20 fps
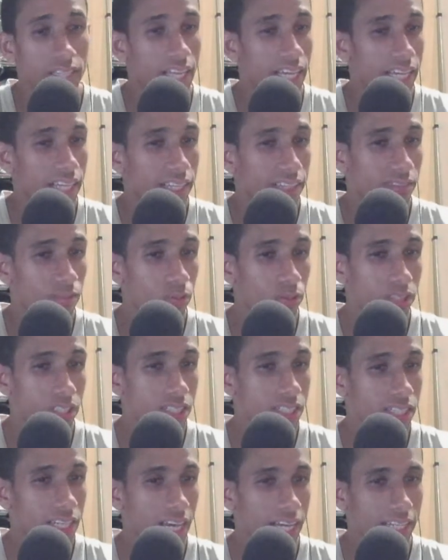which is
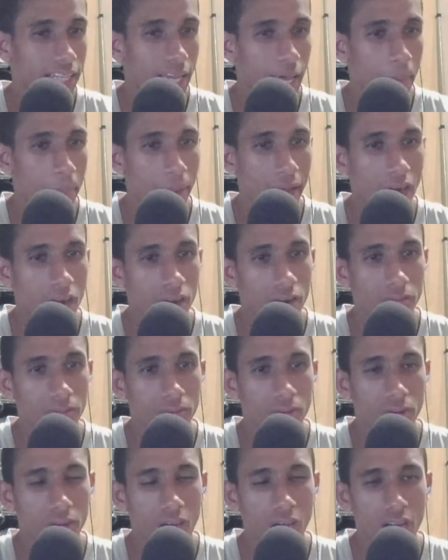not that powerful
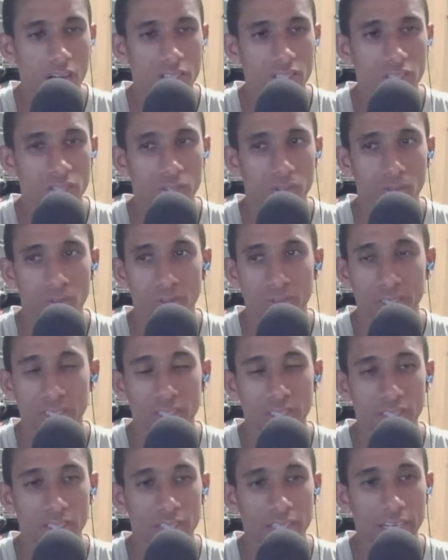console, it
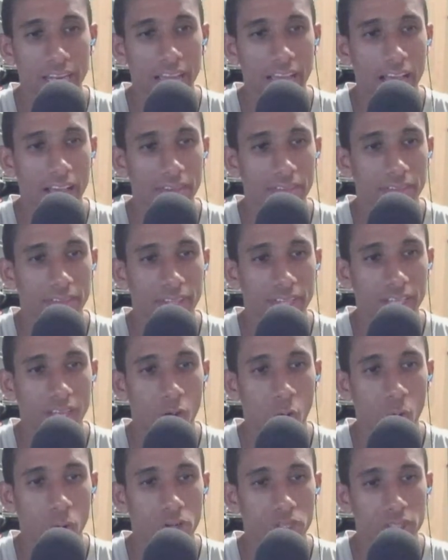doesn't have the
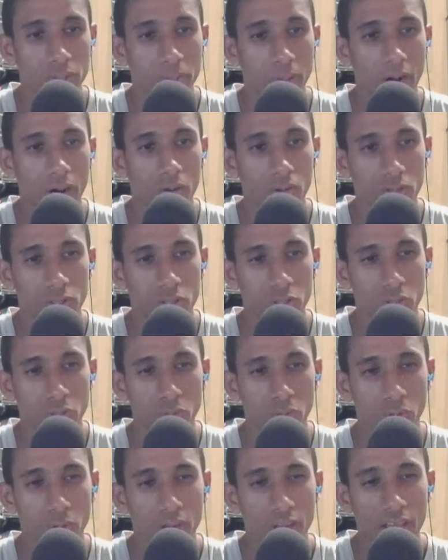horsepower to
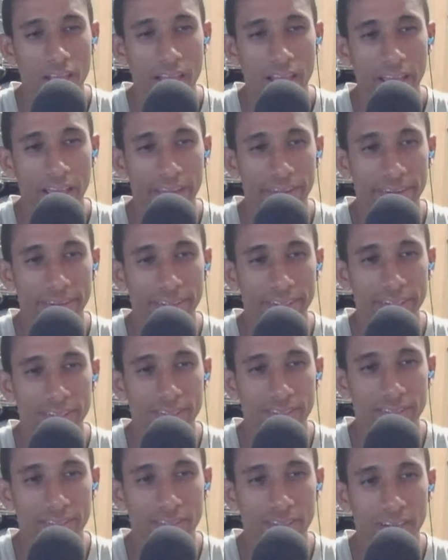at
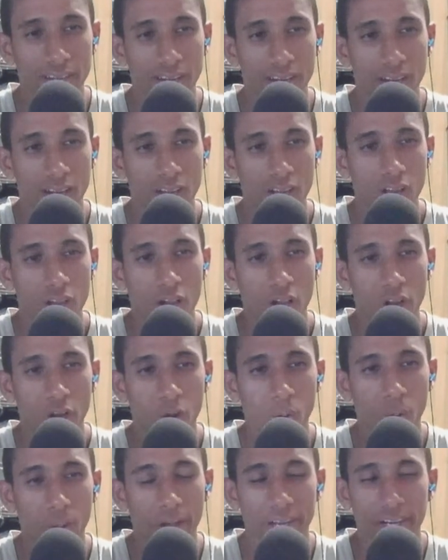least go
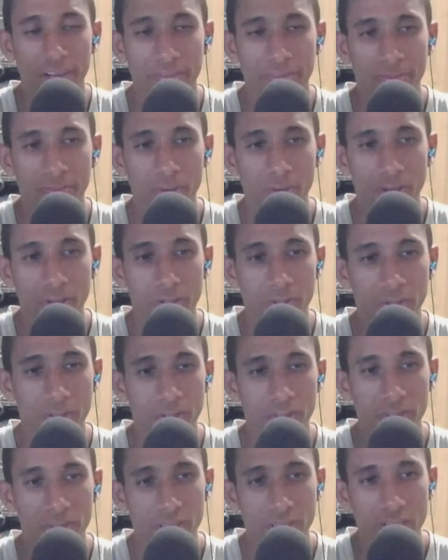any further
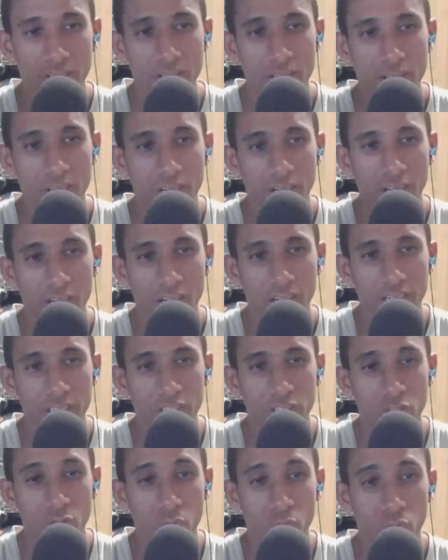
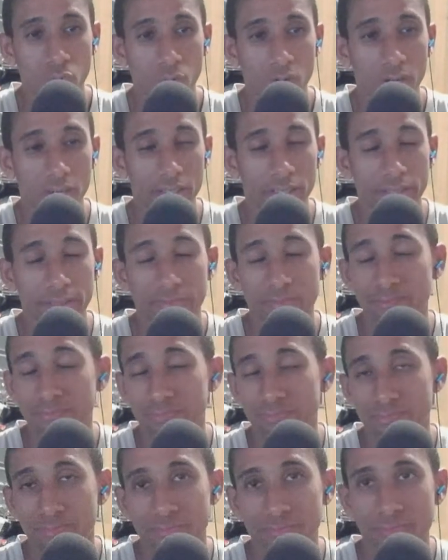to run,
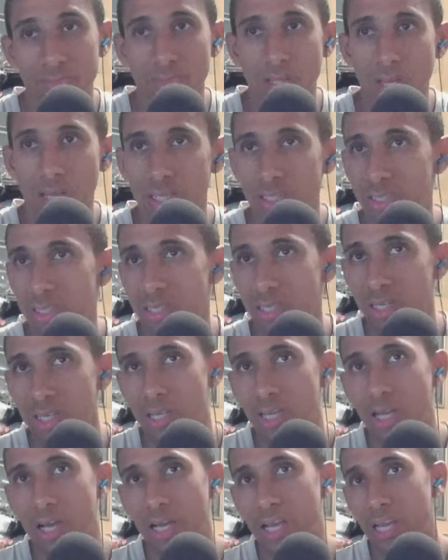let's see,
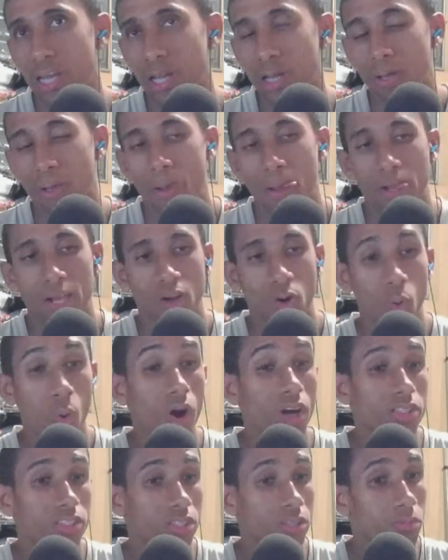a
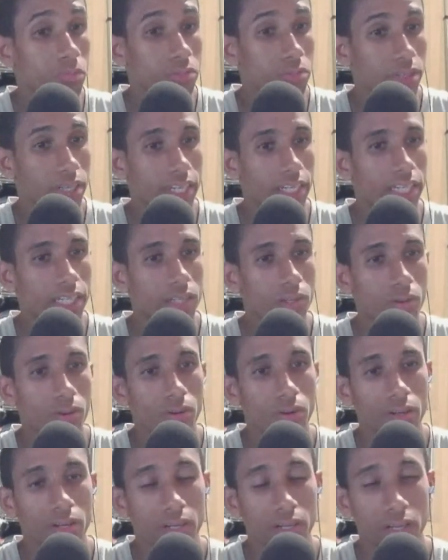Quantum Break
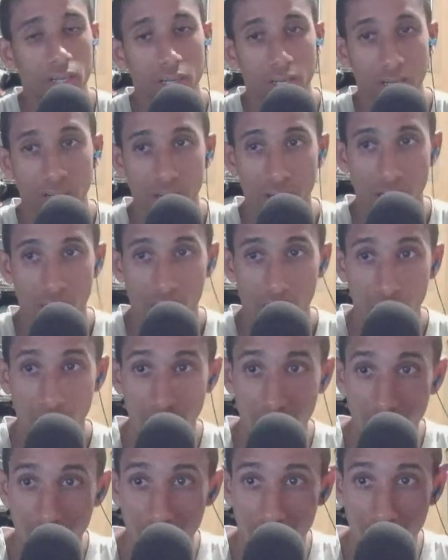or
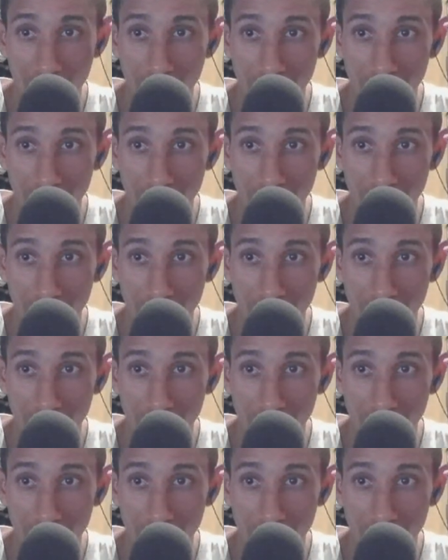an